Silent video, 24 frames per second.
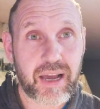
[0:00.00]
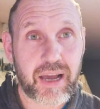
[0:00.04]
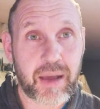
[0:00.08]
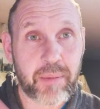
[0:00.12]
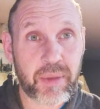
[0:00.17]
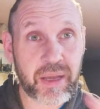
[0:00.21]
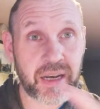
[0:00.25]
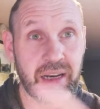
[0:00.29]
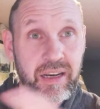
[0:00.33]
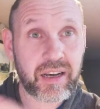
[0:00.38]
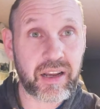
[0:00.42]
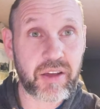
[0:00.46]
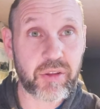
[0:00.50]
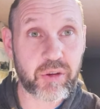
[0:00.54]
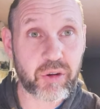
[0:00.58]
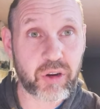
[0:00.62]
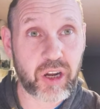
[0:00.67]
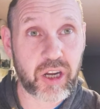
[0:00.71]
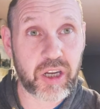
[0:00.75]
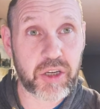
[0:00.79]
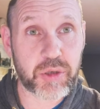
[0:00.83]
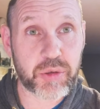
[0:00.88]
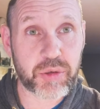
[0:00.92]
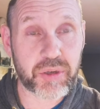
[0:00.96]
I'm in another
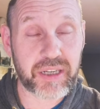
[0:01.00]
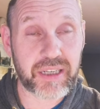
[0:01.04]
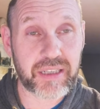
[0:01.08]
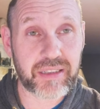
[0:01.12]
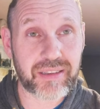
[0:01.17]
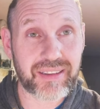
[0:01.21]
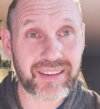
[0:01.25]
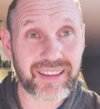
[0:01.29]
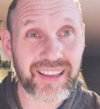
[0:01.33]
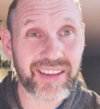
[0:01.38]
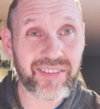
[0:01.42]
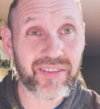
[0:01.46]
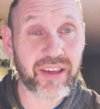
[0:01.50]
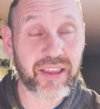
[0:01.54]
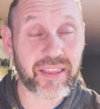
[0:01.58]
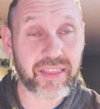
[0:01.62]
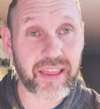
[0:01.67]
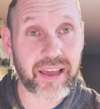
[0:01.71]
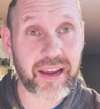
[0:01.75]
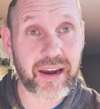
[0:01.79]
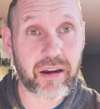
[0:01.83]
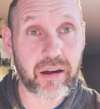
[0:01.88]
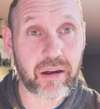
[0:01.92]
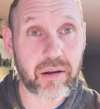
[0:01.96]
country
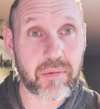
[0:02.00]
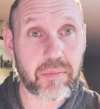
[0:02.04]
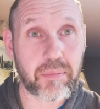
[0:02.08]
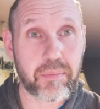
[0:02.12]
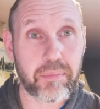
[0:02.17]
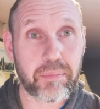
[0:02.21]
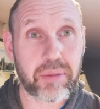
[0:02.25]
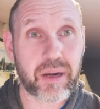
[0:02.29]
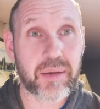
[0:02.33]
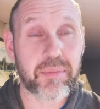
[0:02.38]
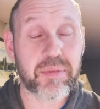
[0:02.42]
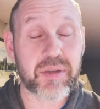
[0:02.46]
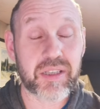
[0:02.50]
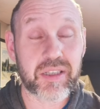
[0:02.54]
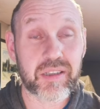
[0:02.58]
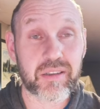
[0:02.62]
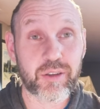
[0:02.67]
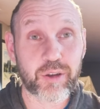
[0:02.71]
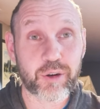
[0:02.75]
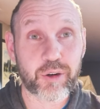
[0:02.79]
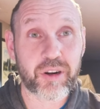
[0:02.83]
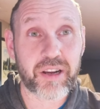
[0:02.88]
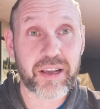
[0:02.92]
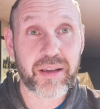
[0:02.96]
living there, but I'm
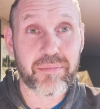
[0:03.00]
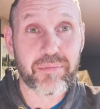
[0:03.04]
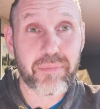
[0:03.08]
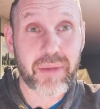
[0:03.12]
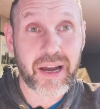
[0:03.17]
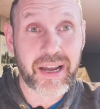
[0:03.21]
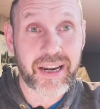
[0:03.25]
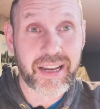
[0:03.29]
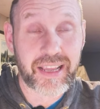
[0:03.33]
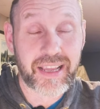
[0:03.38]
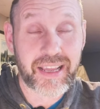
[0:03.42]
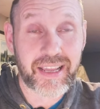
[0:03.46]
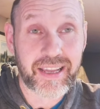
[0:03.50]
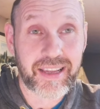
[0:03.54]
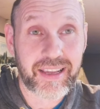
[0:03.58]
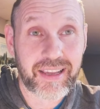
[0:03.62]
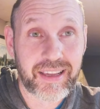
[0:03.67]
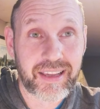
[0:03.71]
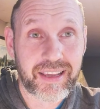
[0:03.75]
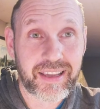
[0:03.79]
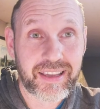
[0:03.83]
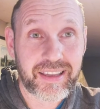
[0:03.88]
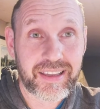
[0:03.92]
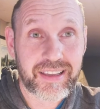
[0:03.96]
still earning money
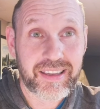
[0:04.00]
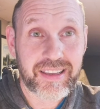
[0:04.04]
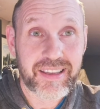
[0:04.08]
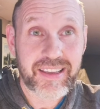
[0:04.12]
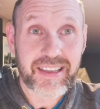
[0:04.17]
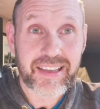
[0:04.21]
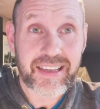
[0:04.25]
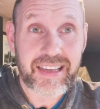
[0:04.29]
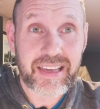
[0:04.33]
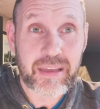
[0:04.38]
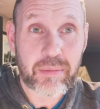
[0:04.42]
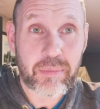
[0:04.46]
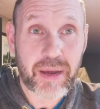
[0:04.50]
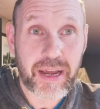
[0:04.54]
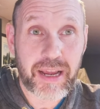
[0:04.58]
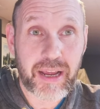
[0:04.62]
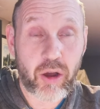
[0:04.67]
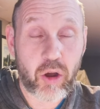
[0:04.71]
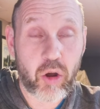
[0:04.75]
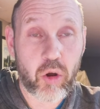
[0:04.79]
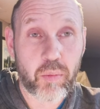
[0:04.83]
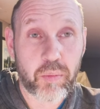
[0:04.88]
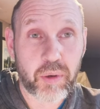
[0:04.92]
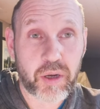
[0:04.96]
in my
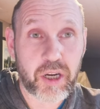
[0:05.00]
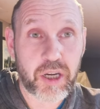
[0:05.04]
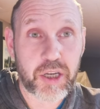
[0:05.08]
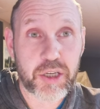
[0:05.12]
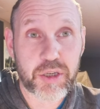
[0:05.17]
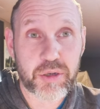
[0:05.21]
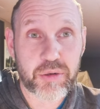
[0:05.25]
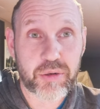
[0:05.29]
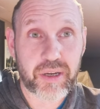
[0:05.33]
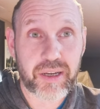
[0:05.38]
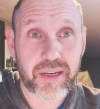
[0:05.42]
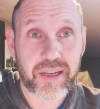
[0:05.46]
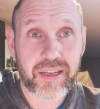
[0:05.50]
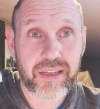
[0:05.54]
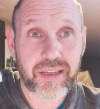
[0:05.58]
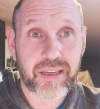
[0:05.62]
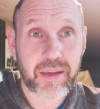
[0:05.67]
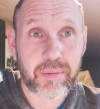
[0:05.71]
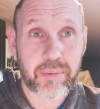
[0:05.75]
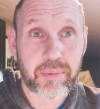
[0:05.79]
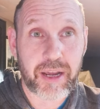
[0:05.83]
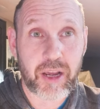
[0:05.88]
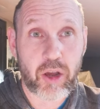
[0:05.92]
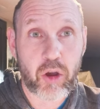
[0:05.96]
home country
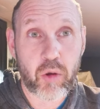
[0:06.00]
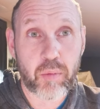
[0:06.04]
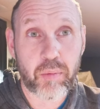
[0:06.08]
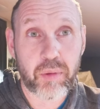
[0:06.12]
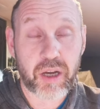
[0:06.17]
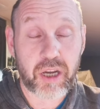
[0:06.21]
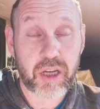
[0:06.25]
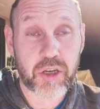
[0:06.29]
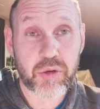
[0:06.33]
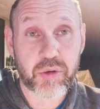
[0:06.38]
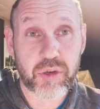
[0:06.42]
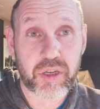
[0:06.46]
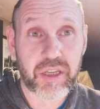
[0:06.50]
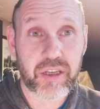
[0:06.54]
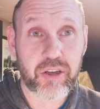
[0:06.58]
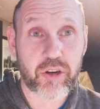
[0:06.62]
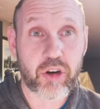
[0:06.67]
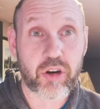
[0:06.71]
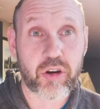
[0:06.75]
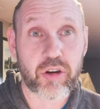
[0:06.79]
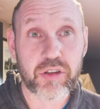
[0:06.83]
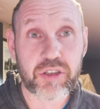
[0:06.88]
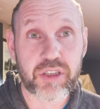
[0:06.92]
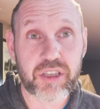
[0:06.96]

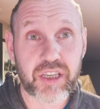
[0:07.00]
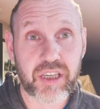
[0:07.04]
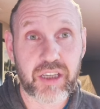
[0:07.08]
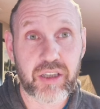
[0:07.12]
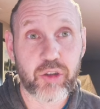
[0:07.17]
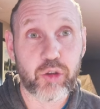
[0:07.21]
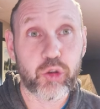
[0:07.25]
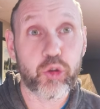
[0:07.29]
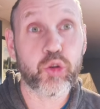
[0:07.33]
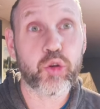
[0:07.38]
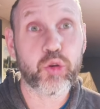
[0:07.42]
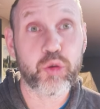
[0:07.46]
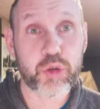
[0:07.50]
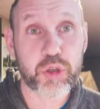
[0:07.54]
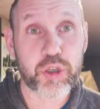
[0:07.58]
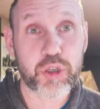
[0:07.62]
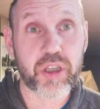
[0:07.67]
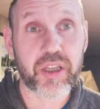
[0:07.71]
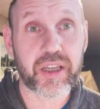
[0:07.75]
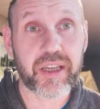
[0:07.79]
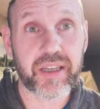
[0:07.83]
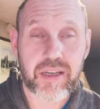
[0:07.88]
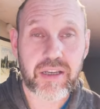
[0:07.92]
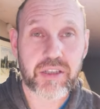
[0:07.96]
currency,
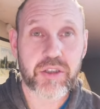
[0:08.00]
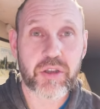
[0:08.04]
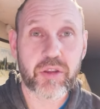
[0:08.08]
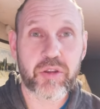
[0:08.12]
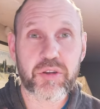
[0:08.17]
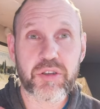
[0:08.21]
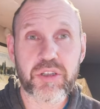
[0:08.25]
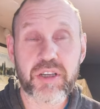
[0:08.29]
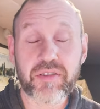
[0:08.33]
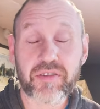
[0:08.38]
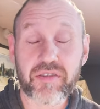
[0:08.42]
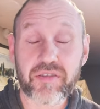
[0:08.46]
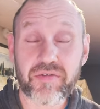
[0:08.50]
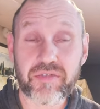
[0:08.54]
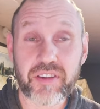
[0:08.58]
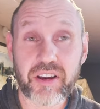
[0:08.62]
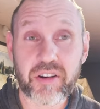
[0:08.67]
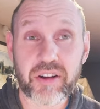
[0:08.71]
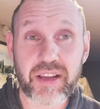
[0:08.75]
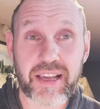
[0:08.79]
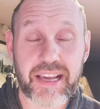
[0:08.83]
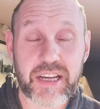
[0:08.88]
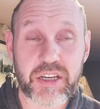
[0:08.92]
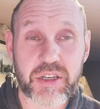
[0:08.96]
usually. So there's different
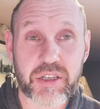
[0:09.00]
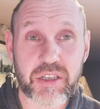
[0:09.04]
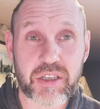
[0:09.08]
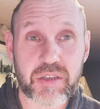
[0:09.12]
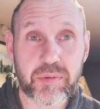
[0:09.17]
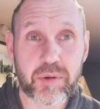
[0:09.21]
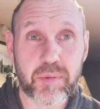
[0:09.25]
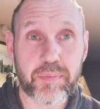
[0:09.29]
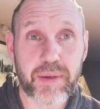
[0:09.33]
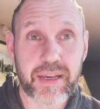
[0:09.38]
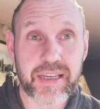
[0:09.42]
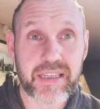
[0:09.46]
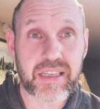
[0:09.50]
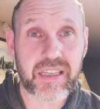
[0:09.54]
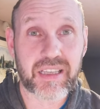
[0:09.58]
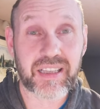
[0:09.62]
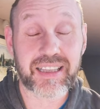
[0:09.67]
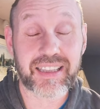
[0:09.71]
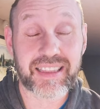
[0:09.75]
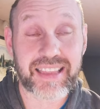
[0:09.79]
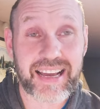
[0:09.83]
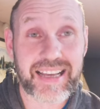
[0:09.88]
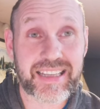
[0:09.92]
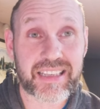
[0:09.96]
variations, but
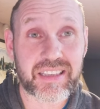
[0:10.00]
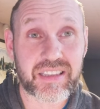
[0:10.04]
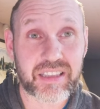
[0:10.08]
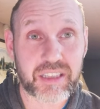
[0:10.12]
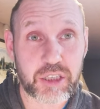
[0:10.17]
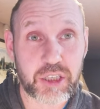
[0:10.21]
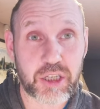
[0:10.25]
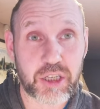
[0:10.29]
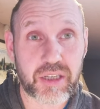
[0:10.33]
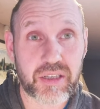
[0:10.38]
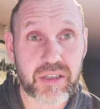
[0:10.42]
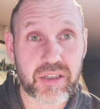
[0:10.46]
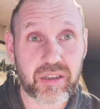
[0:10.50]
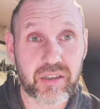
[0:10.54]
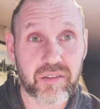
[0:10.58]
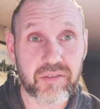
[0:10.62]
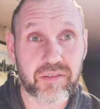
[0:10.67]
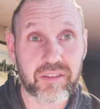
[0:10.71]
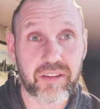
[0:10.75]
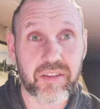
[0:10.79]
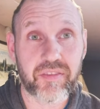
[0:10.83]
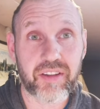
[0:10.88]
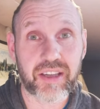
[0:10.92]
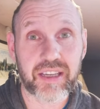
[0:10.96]
basically that's the gist
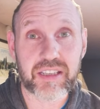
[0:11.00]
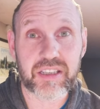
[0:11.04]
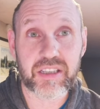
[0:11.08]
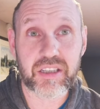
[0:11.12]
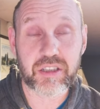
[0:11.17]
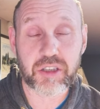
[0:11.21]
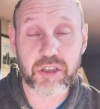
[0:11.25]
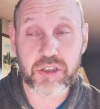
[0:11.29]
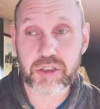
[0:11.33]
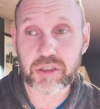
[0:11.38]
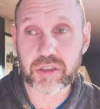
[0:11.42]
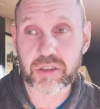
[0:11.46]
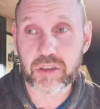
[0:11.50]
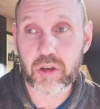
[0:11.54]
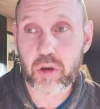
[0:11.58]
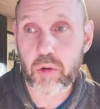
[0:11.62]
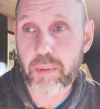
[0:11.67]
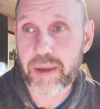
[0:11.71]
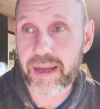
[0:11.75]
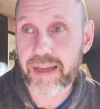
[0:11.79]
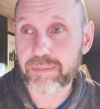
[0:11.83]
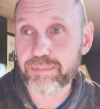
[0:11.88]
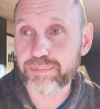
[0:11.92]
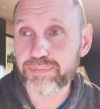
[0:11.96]
of living as a digital
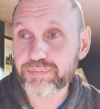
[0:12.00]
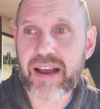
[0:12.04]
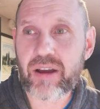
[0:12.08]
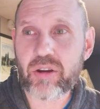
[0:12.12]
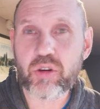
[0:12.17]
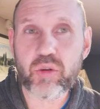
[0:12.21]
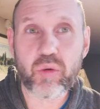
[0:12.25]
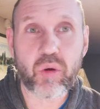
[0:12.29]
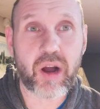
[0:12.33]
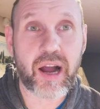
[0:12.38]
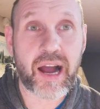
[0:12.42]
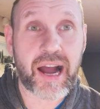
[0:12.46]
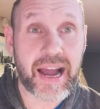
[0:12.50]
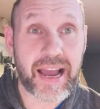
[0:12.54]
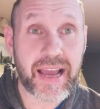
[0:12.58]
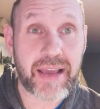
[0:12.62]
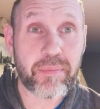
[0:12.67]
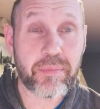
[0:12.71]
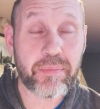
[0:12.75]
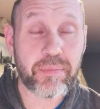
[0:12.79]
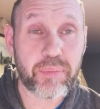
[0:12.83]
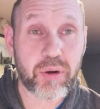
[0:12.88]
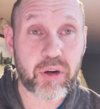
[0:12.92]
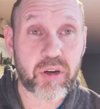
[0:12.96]
nomad. How do
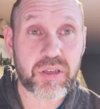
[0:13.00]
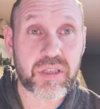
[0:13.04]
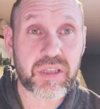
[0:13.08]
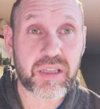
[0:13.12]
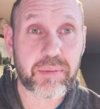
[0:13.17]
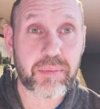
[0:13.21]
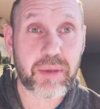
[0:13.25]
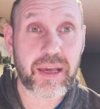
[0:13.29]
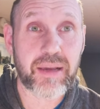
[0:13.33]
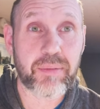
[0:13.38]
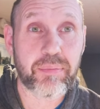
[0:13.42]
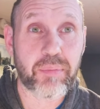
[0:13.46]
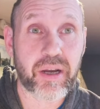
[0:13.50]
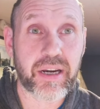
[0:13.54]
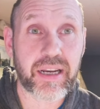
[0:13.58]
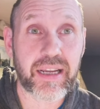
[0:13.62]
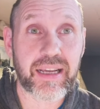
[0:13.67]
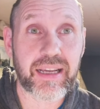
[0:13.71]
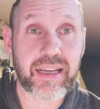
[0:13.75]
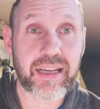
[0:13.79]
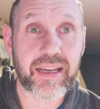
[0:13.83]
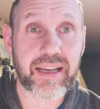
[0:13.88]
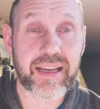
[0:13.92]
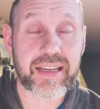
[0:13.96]
I personally make
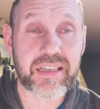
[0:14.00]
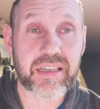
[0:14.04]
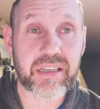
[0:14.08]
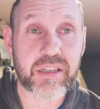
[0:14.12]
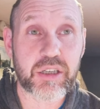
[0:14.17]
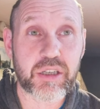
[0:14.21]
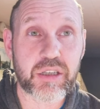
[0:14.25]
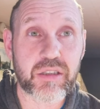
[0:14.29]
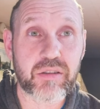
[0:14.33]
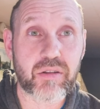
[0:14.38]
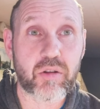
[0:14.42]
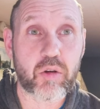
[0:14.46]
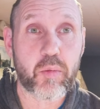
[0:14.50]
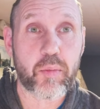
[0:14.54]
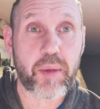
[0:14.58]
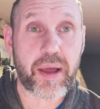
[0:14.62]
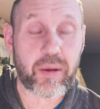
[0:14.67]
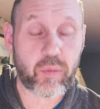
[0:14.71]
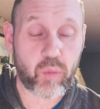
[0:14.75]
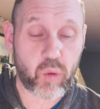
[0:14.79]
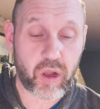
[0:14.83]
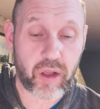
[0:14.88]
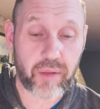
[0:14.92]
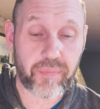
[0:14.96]
money as a digital
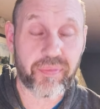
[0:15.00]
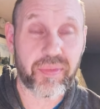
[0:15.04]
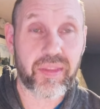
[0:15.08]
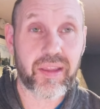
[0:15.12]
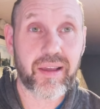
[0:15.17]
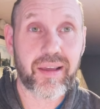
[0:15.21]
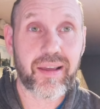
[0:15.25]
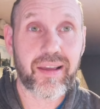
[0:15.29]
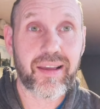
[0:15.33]
nomad? Well,